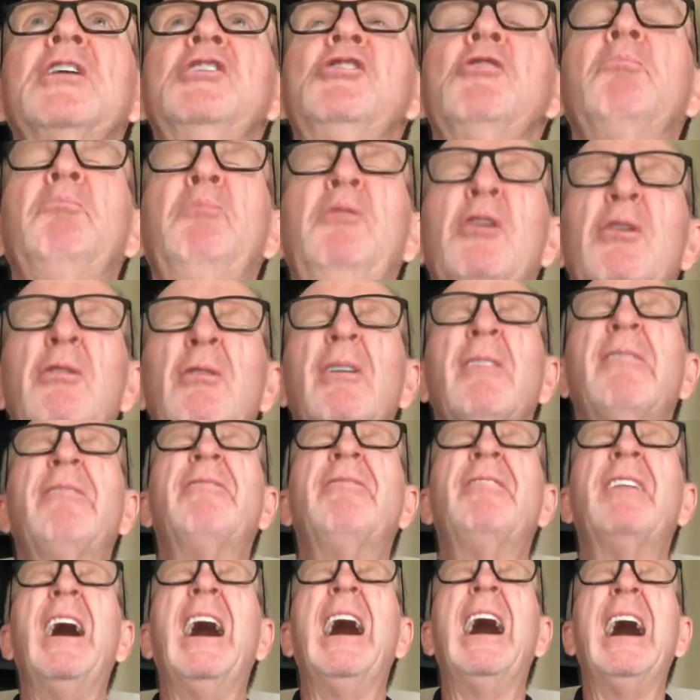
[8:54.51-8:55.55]
You
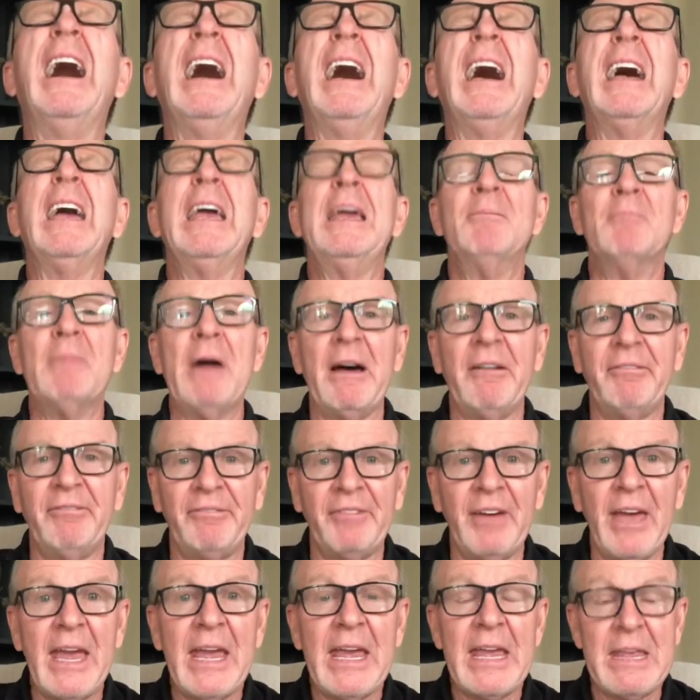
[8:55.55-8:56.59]
purify my
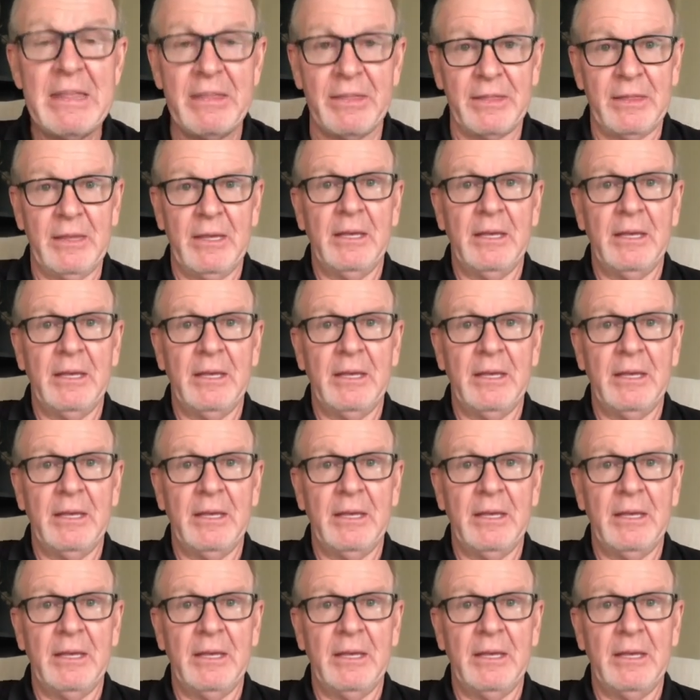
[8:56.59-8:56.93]
faith